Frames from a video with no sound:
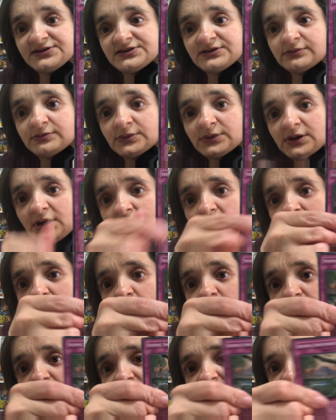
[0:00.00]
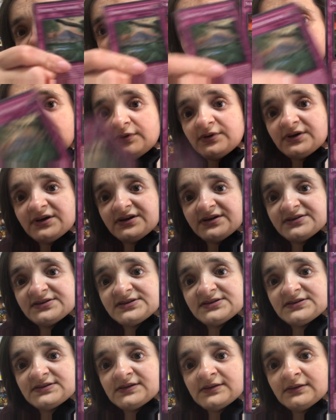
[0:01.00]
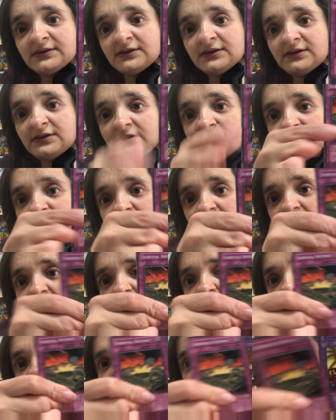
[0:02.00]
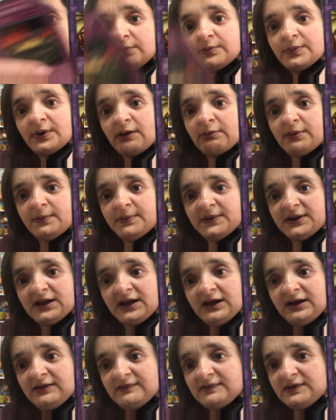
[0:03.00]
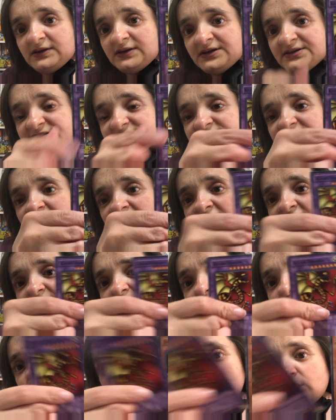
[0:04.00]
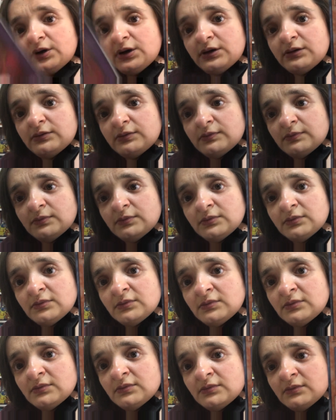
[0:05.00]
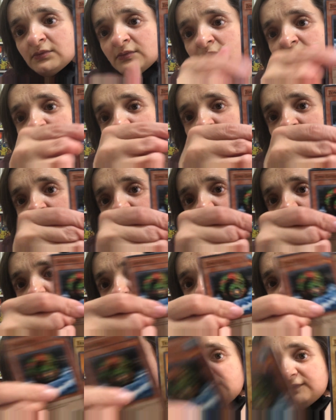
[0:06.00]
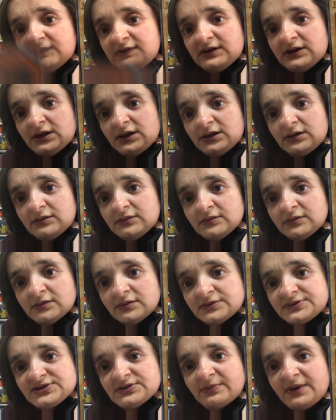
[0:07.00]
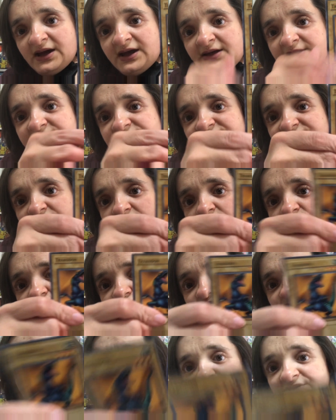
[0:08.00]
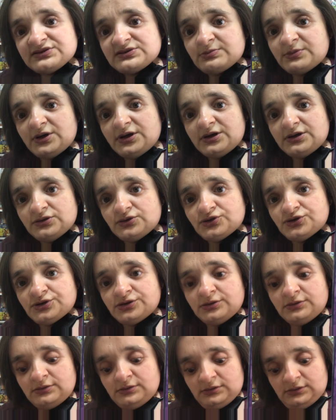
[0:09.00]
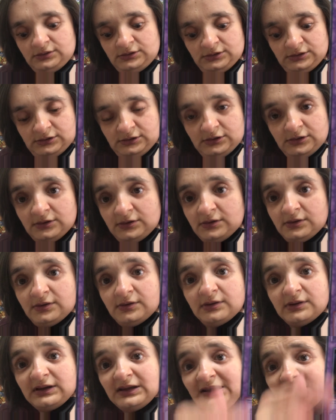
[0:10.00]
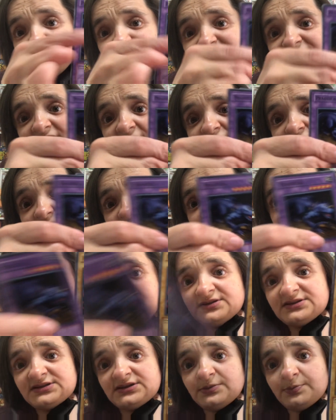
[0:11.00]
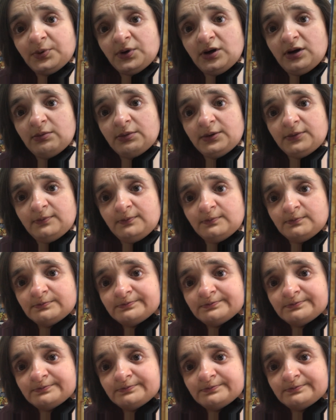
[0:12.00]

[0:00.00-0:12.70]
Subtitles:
do not want to focus. Probably Auntie needs to have more protein so my hands don't shake as much. At least I think that's the problem.